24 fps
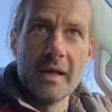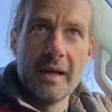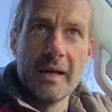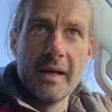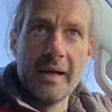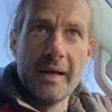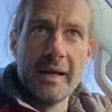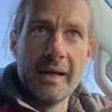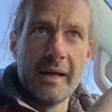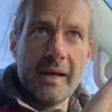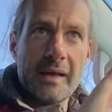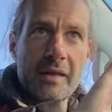
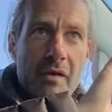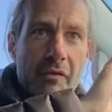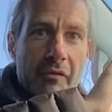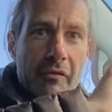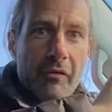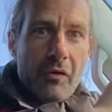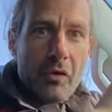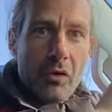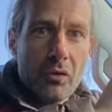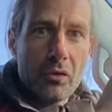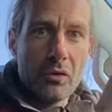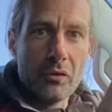and the
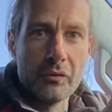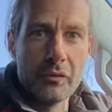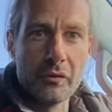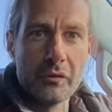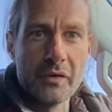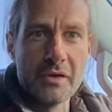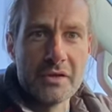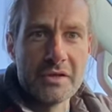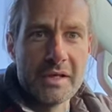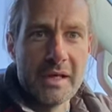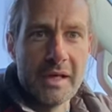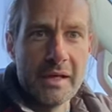fall off of
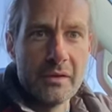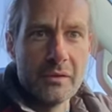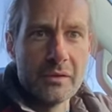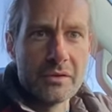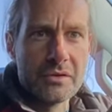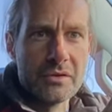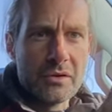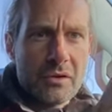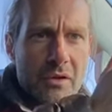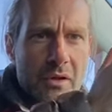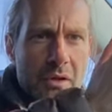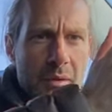the shadow,
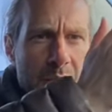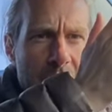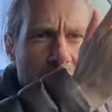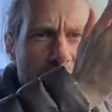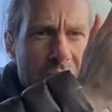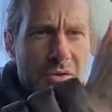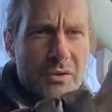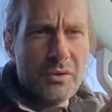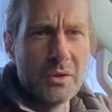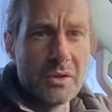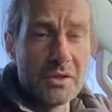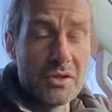it's not going to be
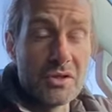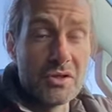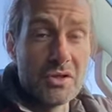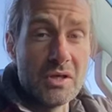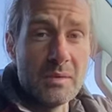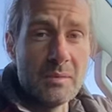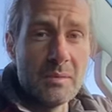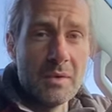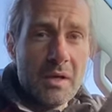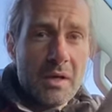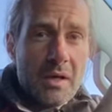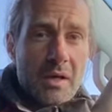too
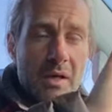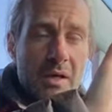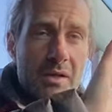extreme.